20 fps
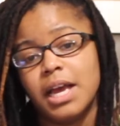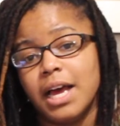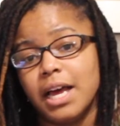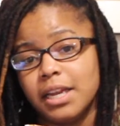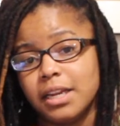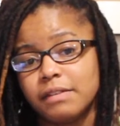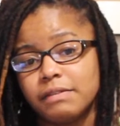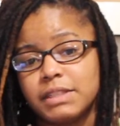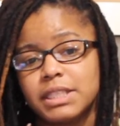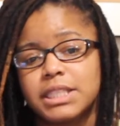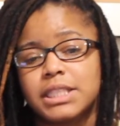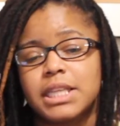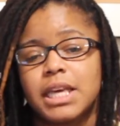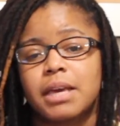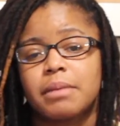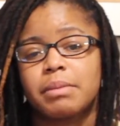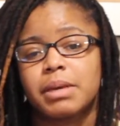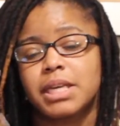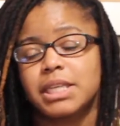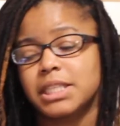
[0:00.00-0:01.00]
I love this
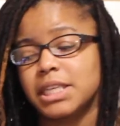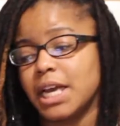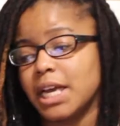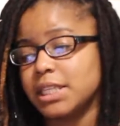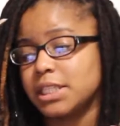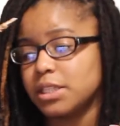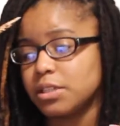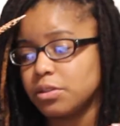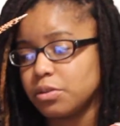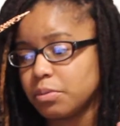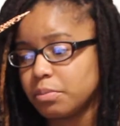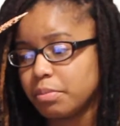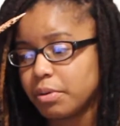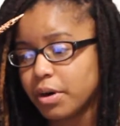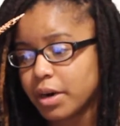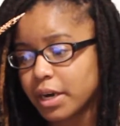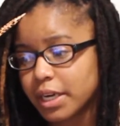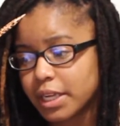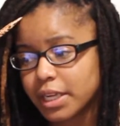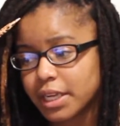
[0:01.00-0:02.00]
thing because it got the little
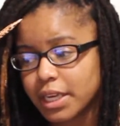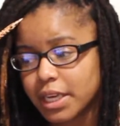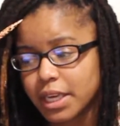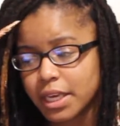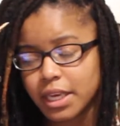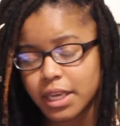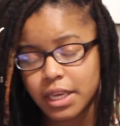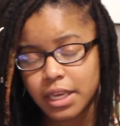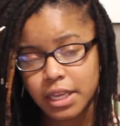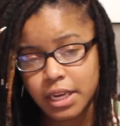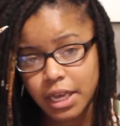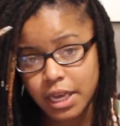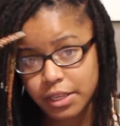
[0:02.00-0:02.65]
parting end.